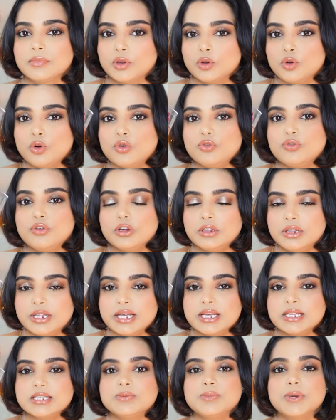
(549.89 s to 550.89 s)
go for
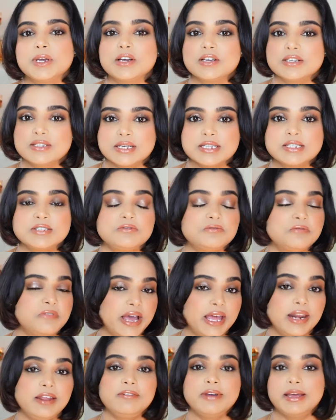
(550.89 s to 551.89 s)
this because it's
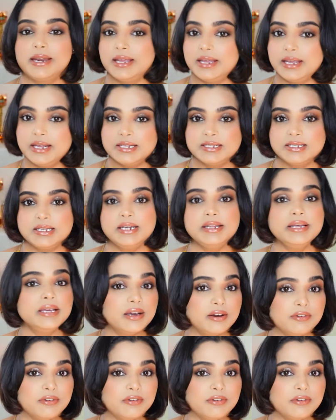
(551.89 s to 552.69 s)
very, very easily